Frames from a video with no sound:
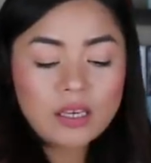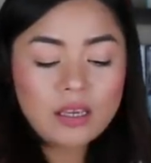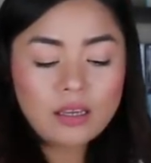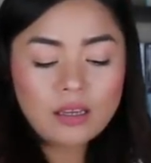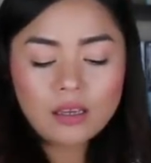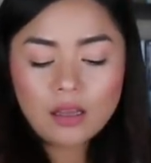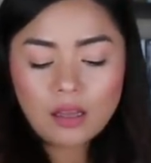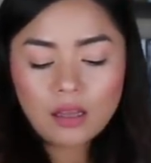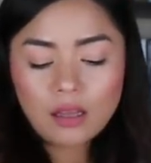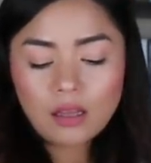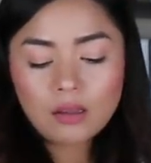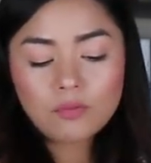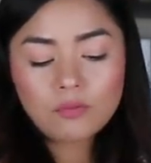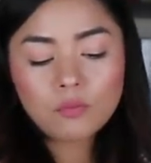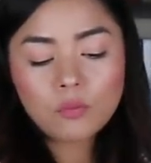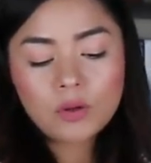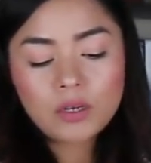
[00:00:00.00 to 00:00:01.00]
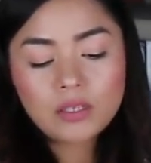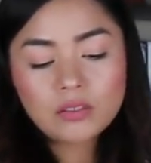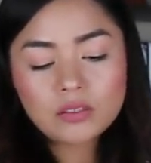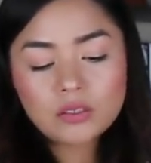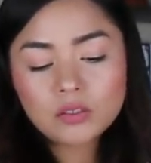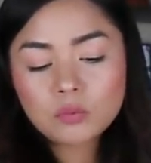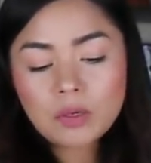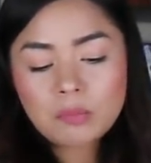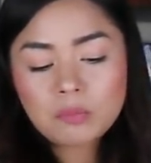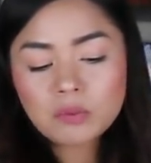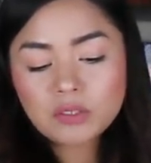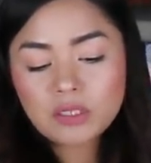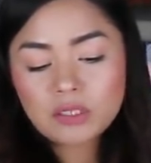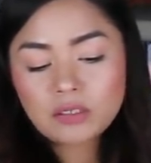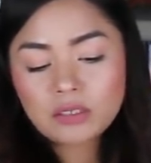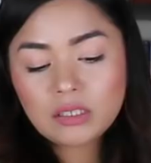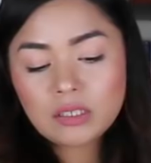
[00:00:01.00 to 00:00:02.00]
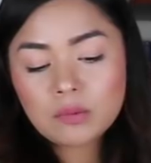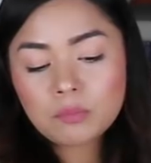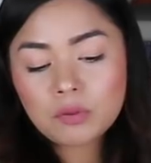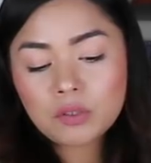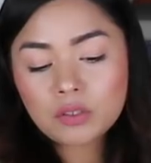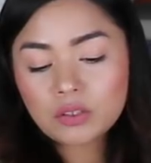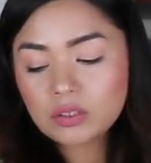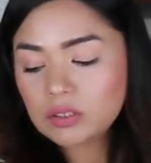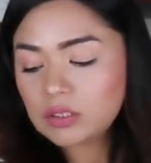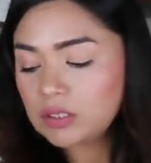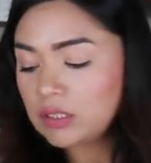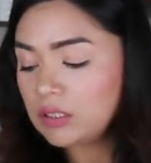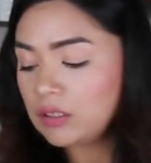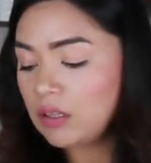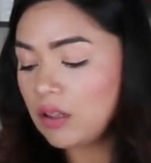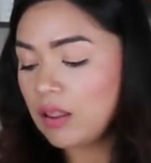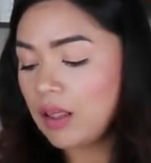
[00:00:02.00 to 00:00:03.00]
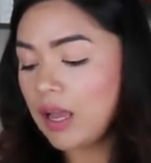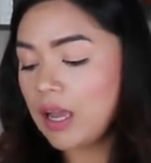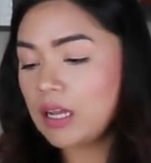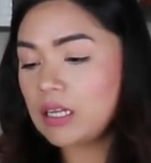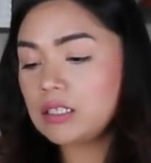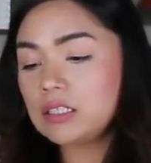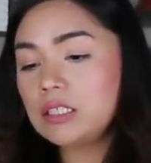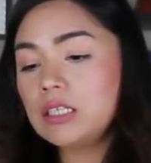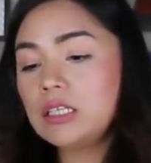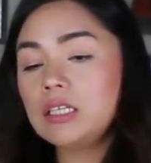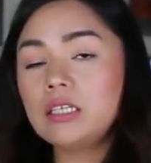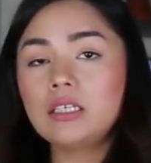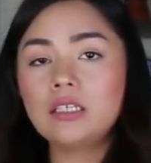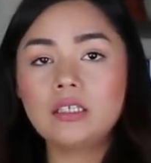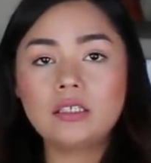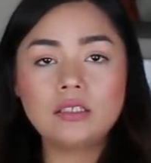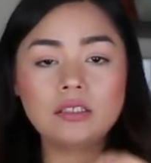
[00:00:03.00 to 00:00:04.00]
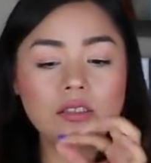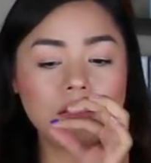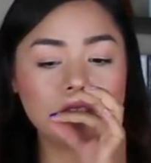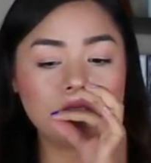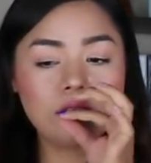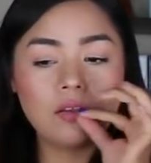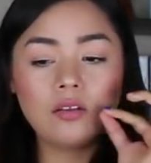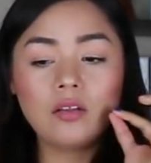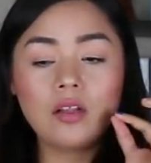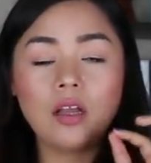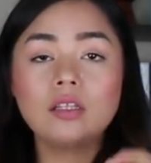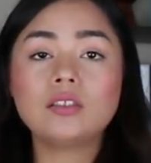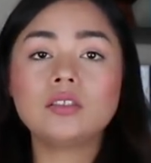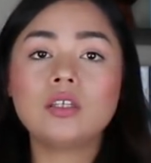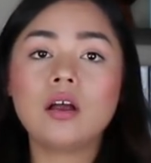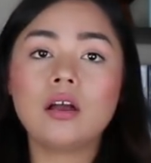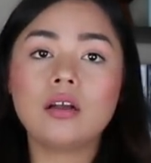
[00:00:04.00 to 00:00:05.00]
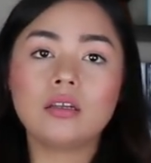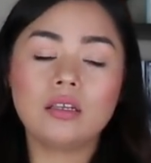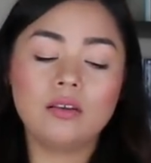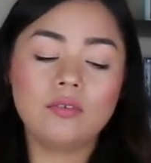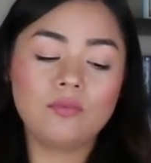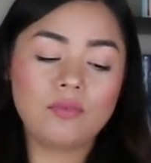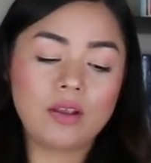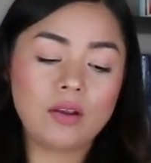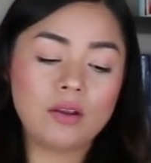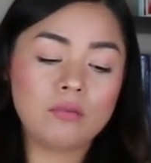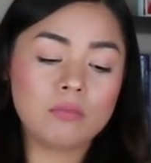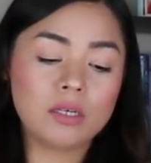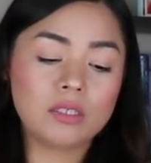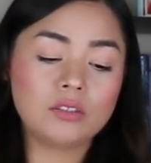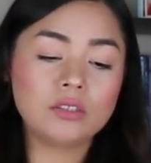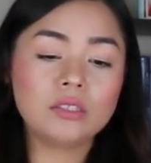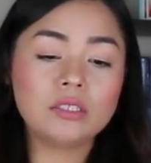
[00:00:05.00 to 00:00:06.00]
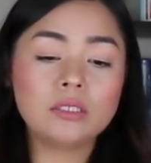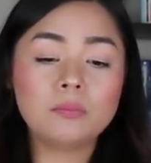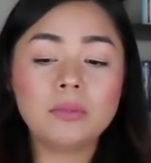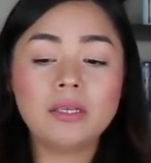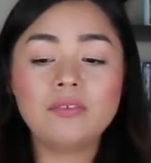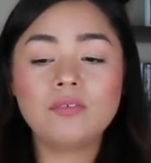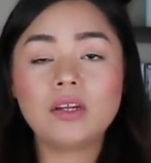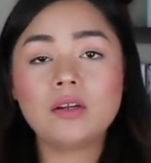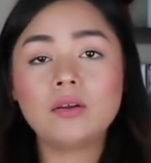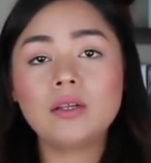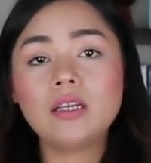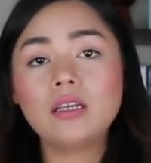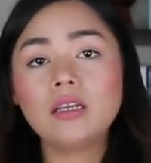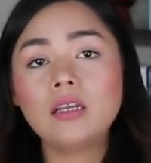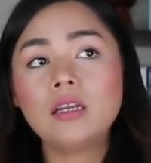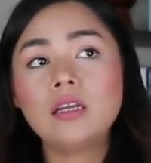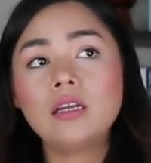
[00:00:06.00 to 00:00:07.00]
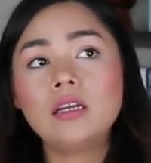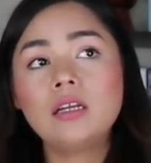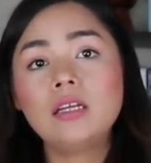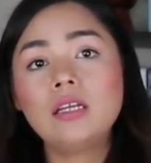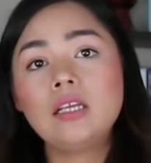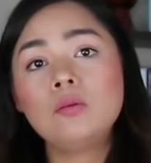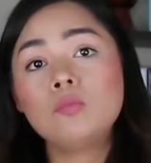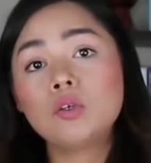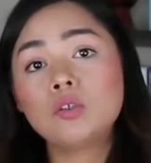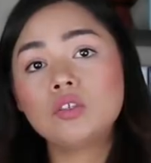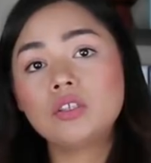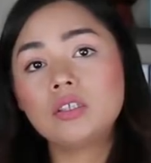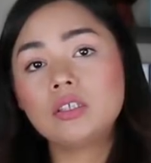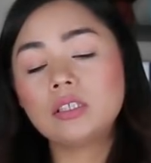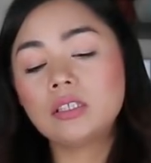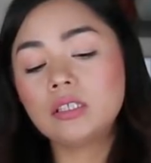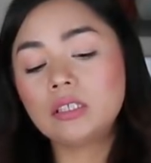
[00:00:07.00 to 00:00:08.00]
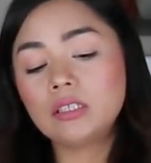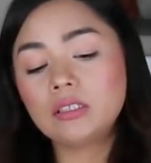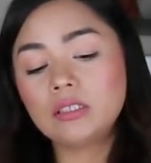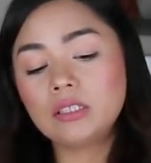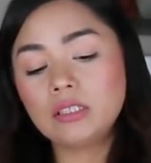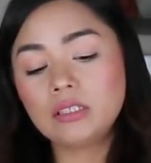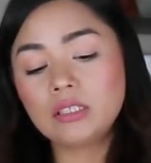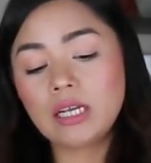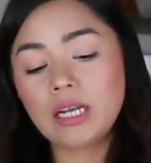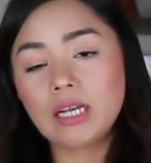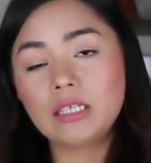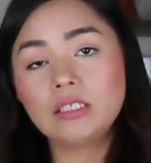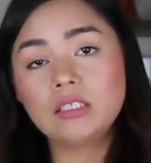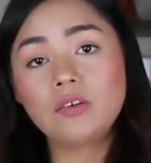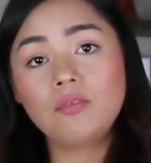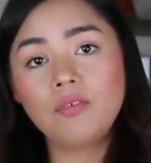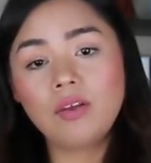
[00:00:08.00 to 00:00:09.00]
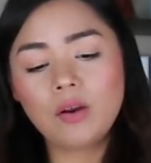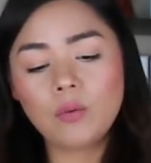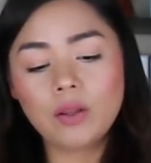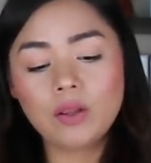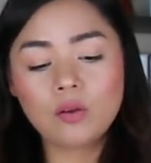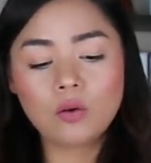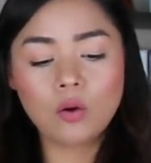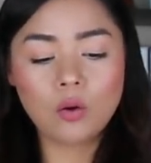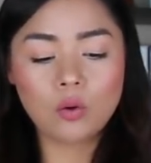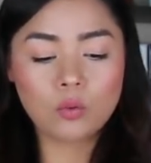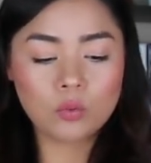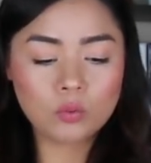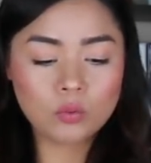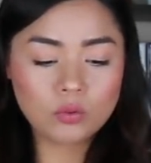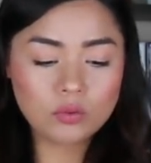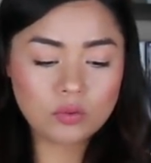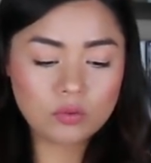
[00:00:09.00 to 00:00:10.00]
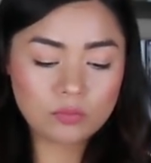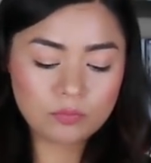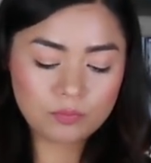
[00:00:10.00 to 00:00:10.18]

King of Winds is representing a person that is not talking very much, could be very emotionally detached, very cold,